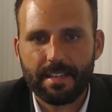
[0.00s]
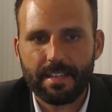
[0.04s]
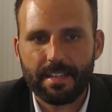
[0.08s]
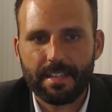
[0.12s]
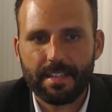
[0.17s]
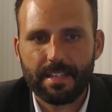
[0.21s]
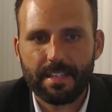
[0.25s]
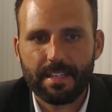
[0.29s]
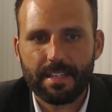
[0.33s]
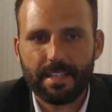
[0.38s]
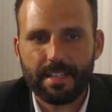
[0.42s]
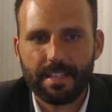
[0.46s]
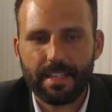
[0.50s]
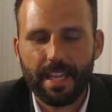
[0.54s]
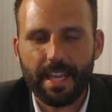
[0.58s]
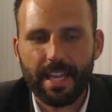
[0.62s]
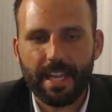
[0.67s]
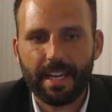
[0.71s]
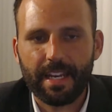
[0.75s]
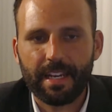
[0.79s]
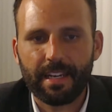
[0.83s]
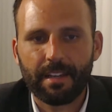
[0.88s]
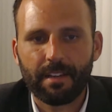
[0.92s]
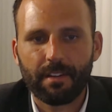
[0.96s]

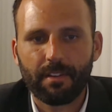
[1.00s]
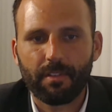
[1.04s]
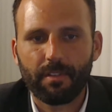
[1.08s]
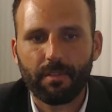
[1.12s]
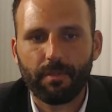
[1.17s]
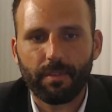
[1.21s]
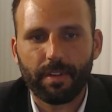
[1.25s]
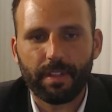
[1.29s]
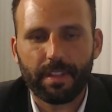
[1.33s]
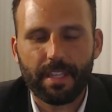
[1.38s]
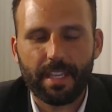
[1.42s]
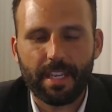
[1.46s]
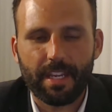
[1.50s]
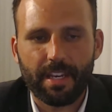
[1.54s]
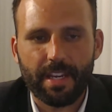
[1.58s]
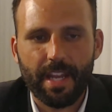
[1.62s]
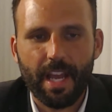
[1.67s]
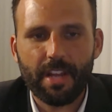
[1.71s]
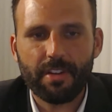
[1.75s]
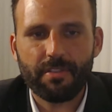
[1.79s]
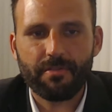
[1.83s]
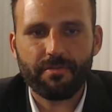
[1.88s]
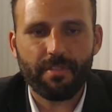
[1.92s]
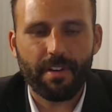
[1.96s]
Then with the
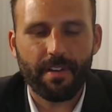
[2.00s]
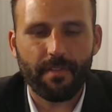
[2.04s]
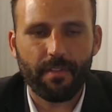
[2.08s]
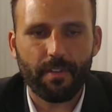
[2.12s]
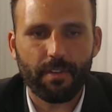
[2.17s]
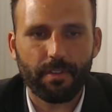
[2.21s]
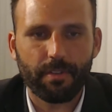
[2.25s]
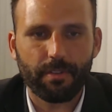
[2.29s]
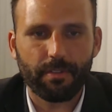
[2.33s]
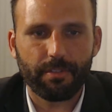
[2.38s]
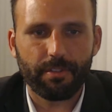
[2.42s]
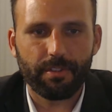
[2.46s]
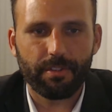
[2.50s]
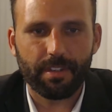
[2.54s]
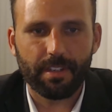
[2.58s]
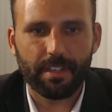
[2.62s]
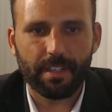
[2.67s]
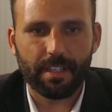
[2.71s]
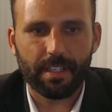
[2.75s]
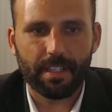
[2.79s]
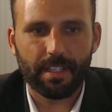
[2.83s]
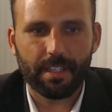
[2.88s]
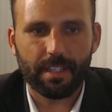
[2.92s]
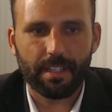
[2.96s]
Industrial
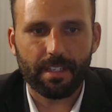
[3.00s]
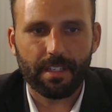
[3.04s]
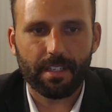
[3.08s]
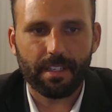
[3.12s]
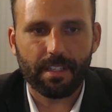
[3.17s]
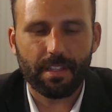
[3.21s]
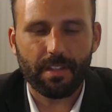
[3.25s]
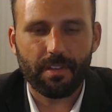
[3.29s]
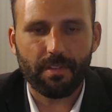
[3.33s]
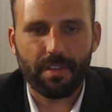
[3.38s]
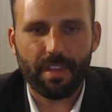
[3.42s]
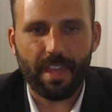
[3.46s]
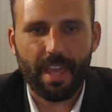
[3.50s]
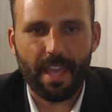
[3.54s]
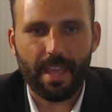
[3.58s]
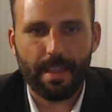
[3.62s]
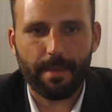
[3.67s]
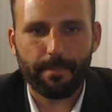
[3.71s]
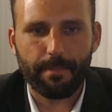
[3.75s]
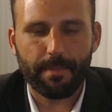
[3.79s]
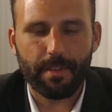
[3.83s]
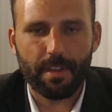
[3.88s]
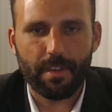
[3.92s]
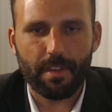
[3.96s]
Revolution, you came
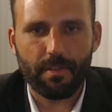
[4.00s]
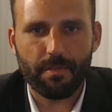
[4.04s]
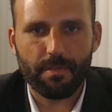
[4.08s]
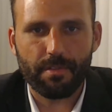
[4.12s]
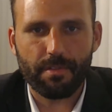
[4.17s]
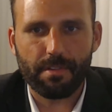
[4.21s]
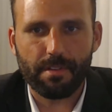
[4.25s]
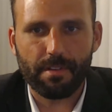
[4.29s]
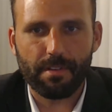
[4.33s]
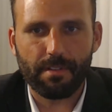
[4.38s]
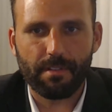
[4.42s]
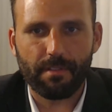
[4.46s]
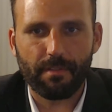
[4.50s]
the use of